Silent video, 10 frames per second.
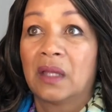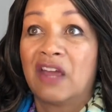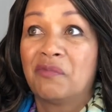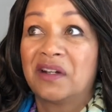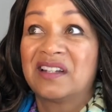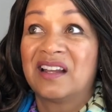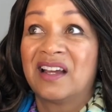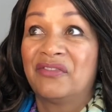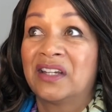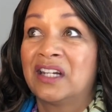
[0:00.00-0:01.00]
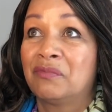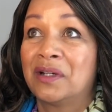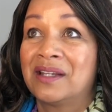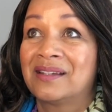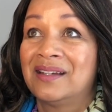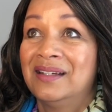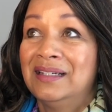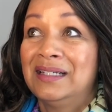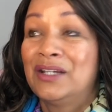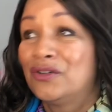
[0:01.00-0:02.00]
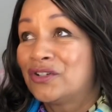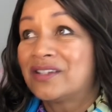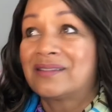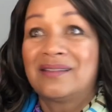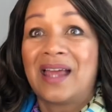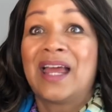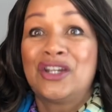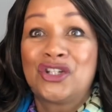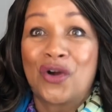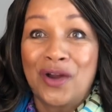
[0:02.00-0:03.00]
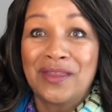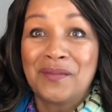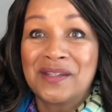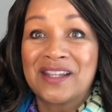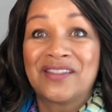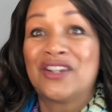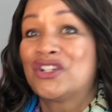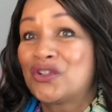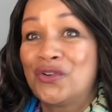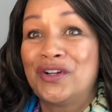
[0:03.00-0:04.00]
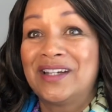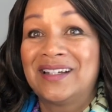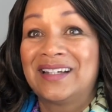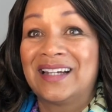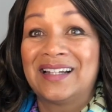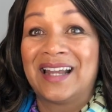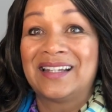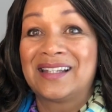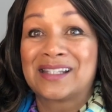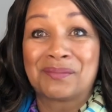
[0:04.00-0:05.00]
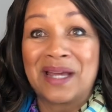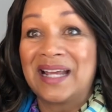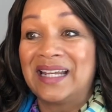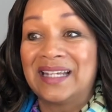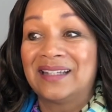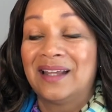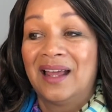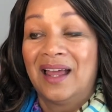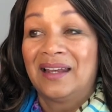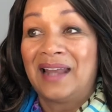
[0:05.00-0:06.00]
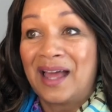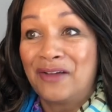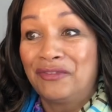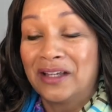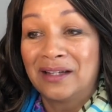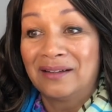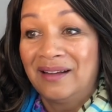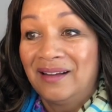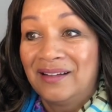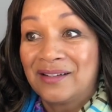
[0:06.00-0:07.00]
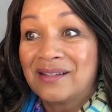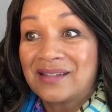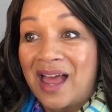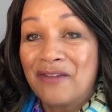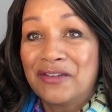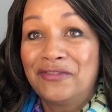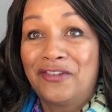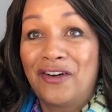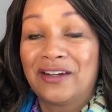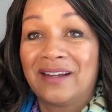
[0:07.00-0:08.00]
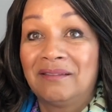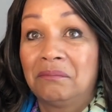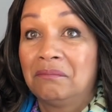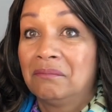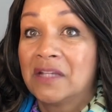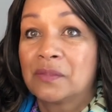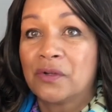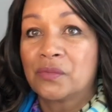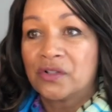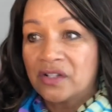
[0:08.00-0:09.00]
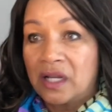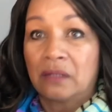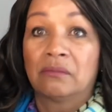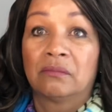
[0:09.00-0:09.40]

everybody's laughing and everybody's, you know, just enjoying themselves and showing and smiling and laughing and just having fun. And this person was just like,